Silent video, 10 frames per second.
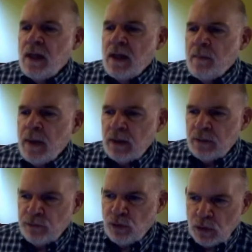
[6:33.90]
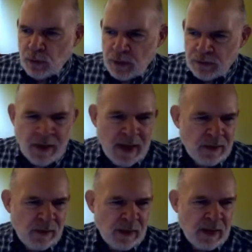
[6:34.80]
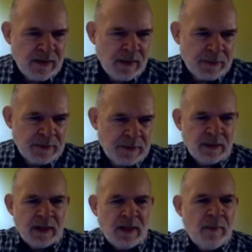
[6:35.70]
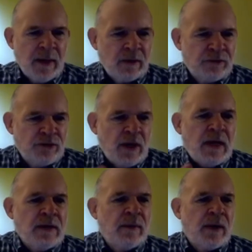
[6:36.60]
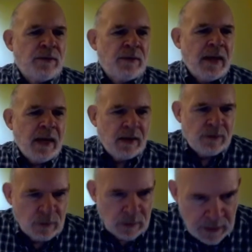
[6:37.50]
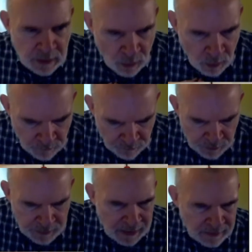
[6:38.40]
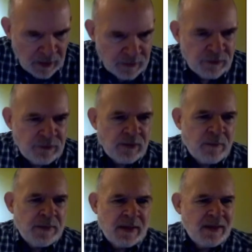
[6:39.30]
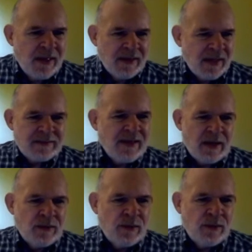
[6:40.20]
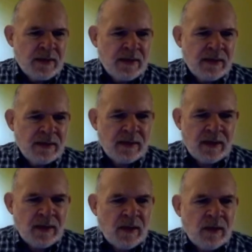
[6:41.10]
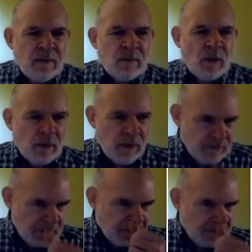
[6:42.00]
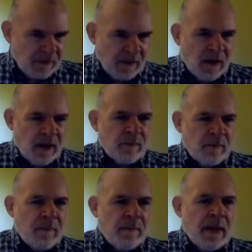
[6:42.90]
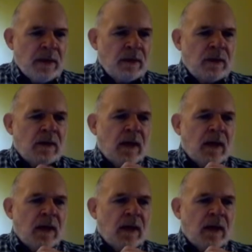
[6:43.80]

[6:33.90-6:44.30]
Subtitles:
Metal jewelry is not a good idea, particularly like a metal chain around your neck and you lean over and that touches something. That's not a good idea. Or even a metal